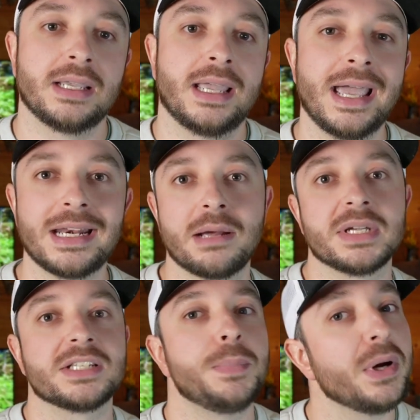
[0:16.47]
And I'm
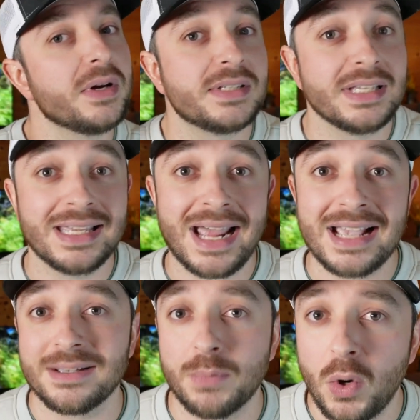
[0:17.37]
experiencing it
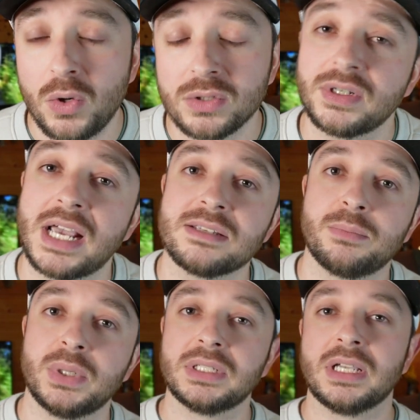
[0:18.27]
as I'm older and as I'm
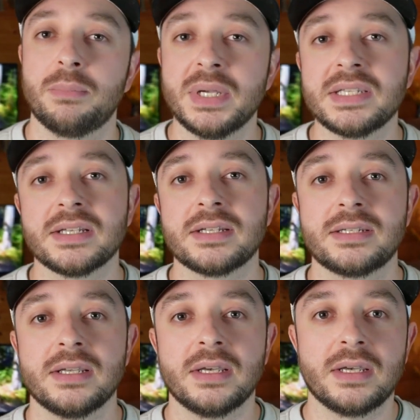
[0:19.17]
building a business.